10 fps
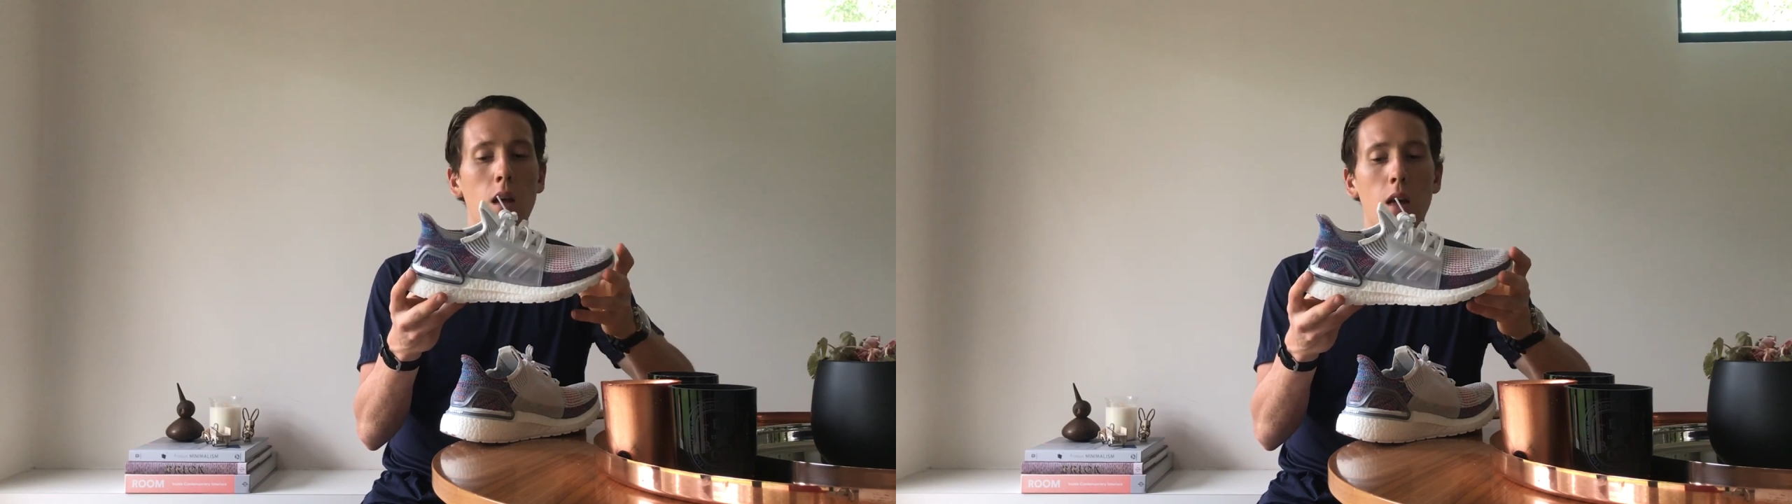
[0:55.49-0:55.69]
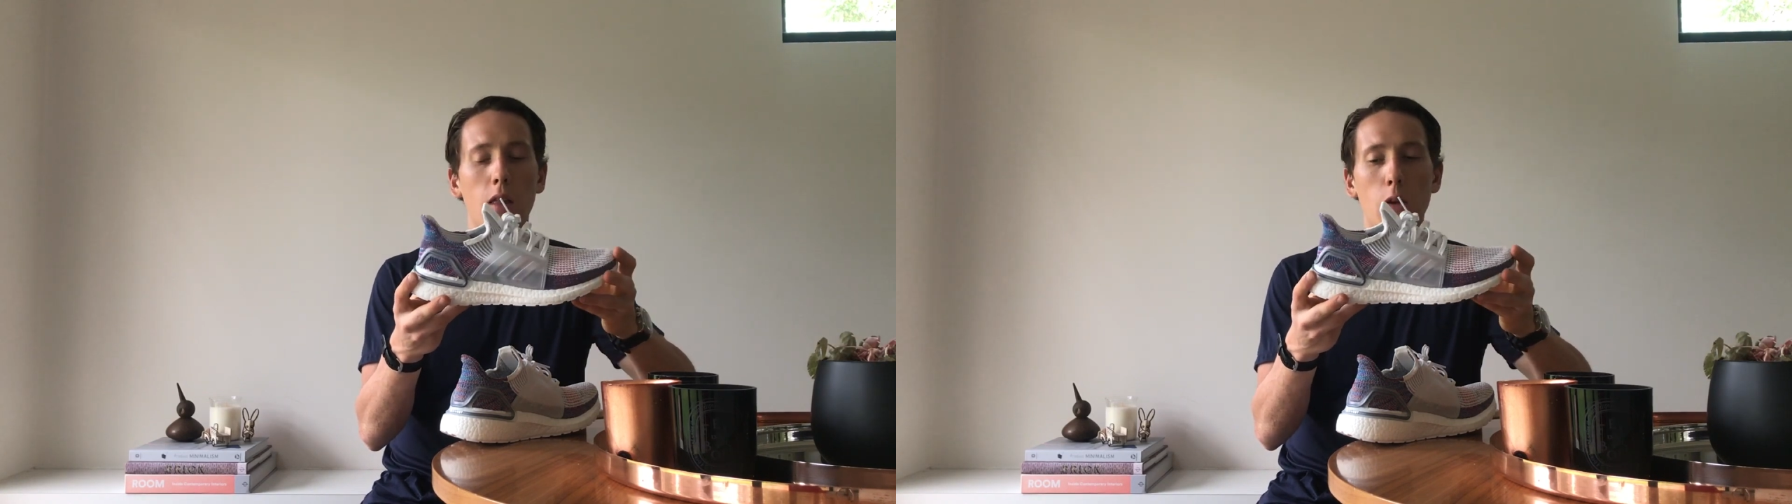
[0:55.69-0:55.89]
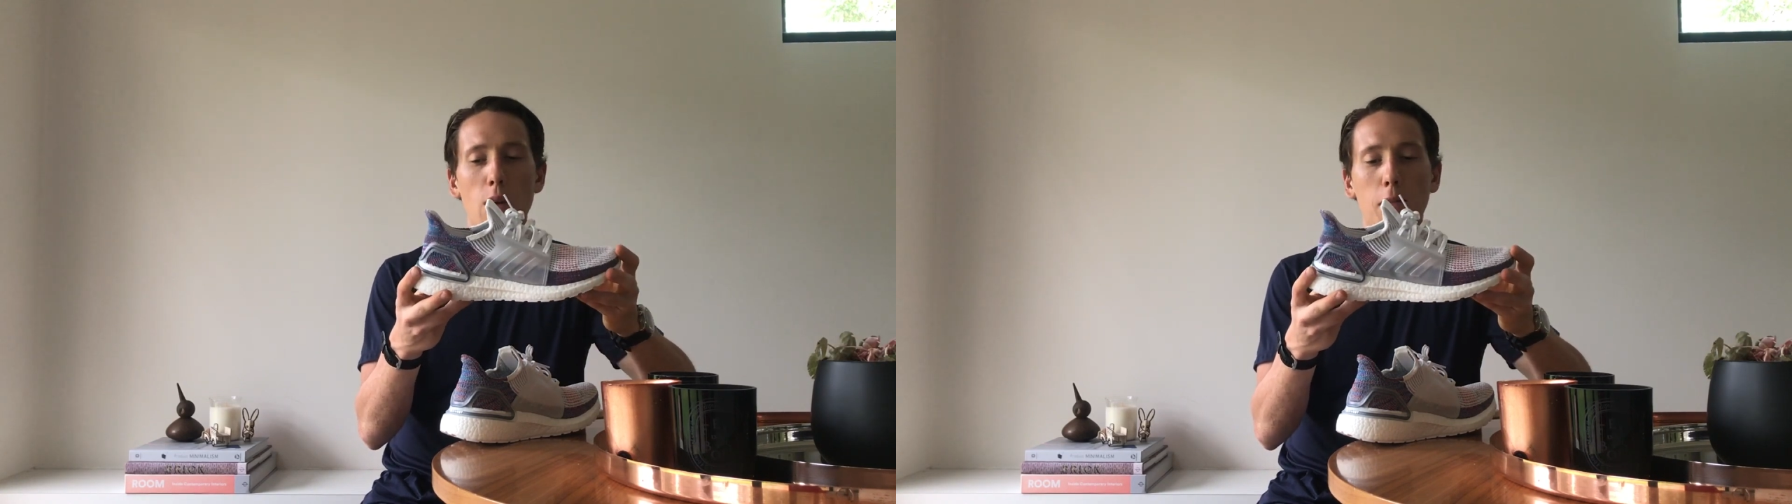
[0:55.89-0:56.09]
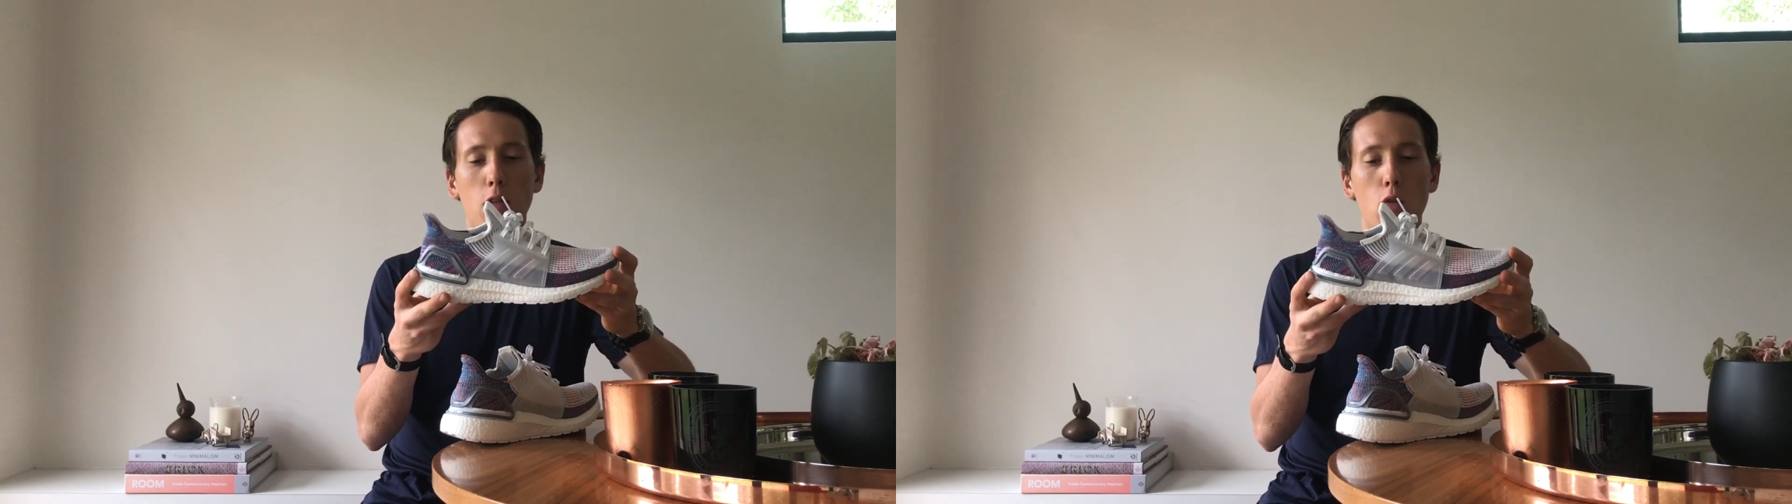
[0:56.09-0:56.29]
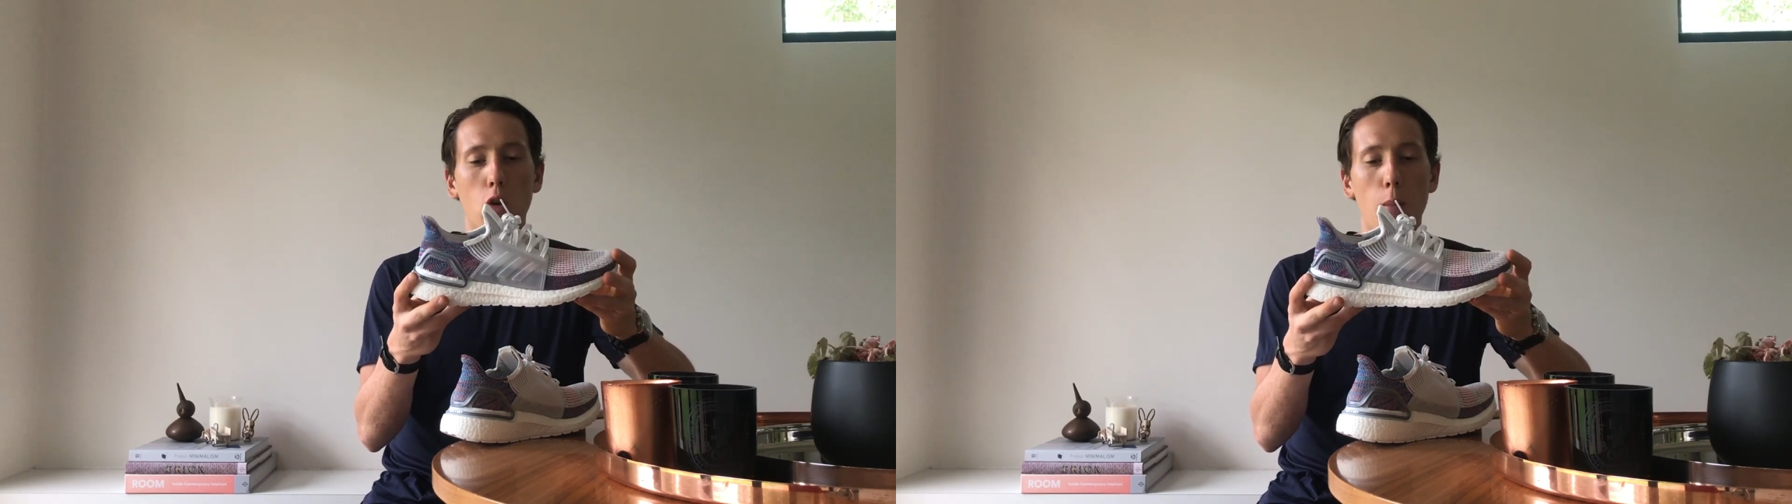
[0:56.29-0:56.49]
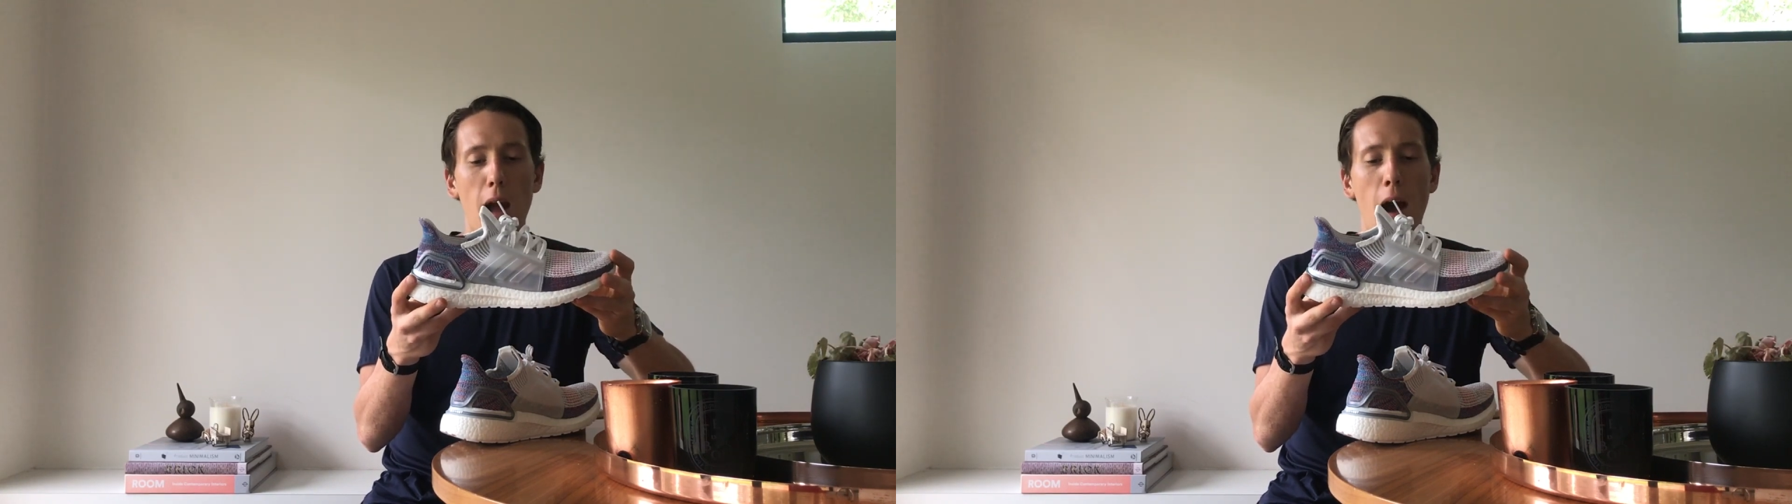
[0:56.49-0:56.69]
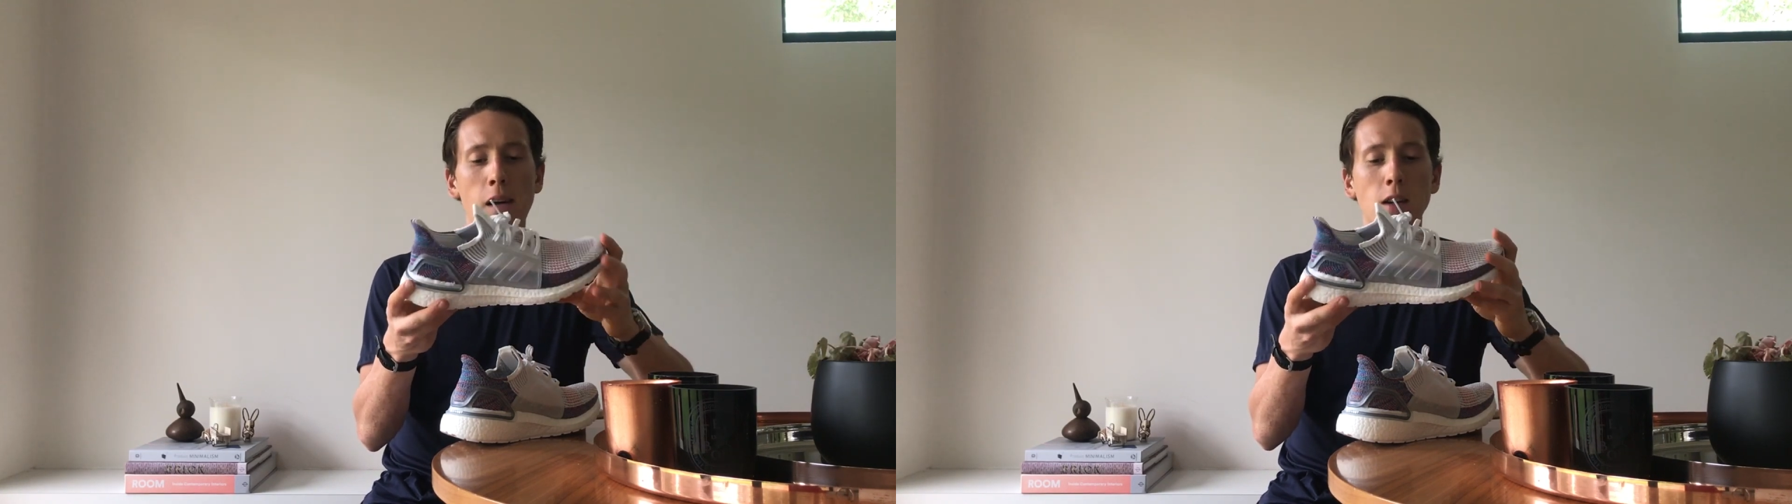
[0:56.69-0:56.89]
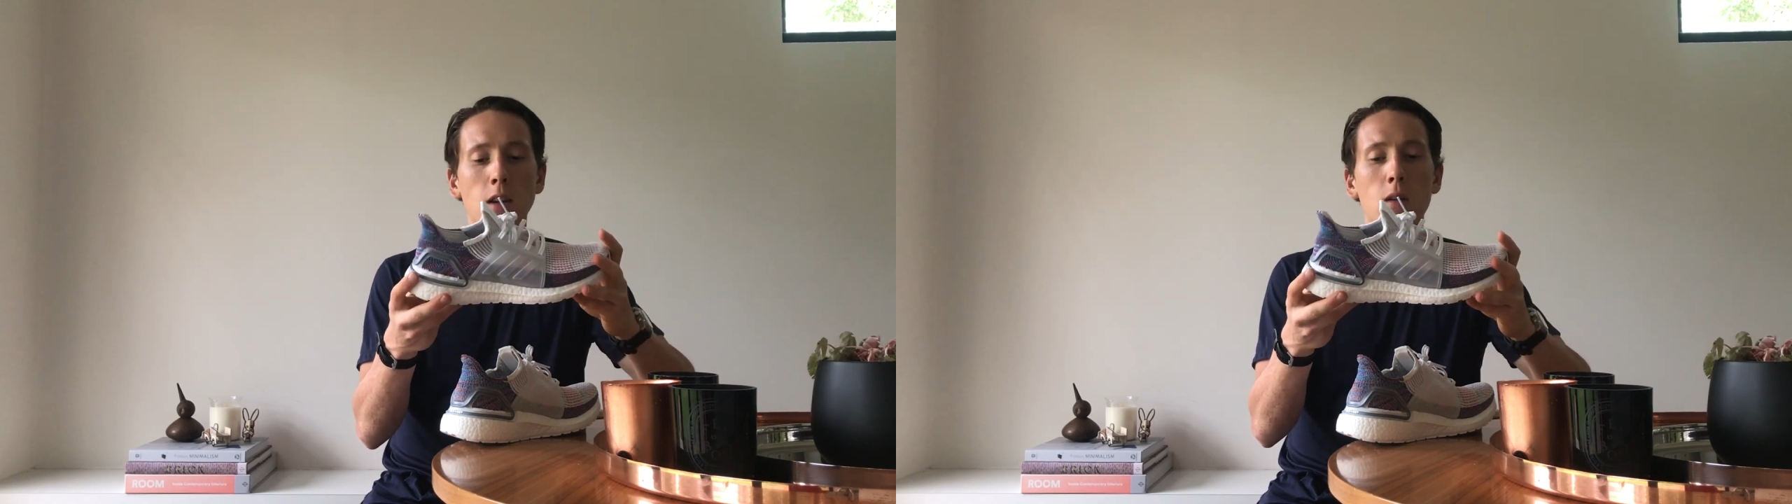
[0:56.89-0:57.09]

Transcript: I think we have to talk about